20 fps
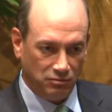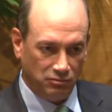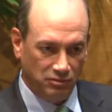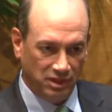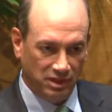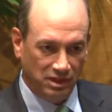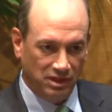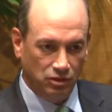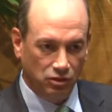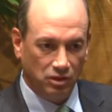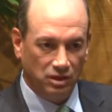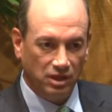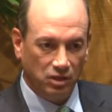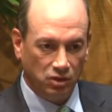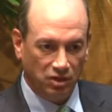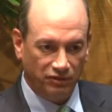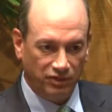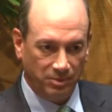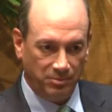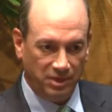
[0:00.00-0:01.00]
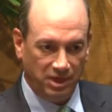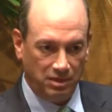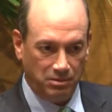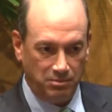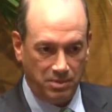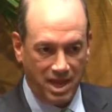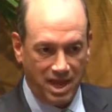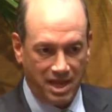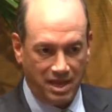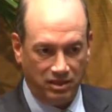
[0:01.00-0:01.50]
really looking off the
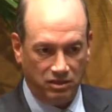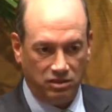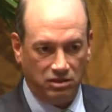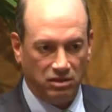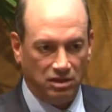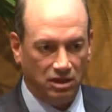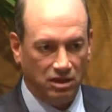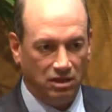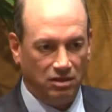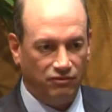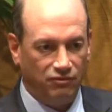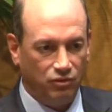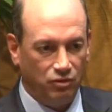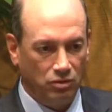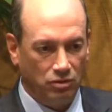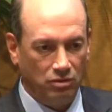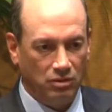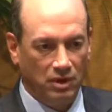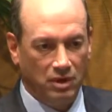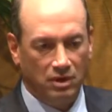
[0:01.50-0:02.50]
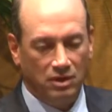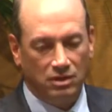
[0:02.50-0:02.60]
beaten path for